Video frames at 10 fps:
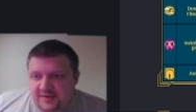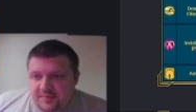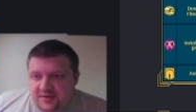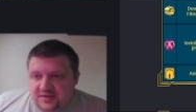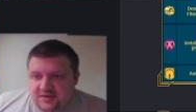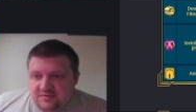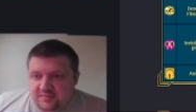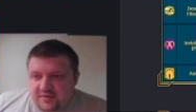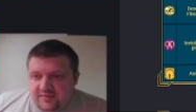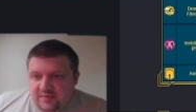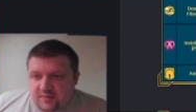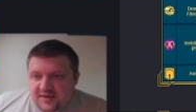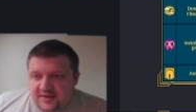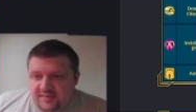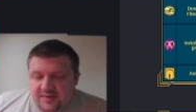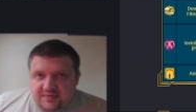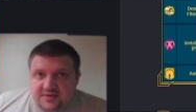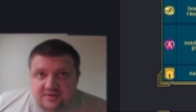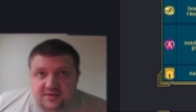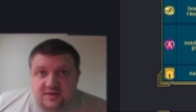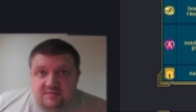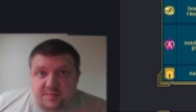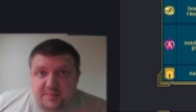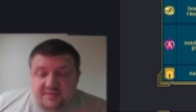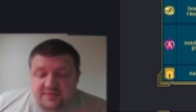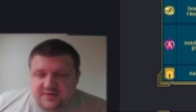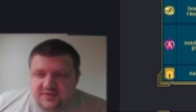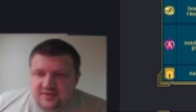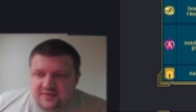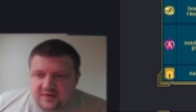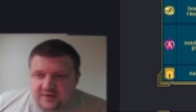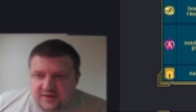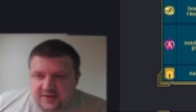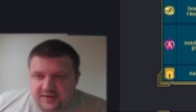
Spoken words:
Plus, she's removing 1 debuff, so she can remove the stun target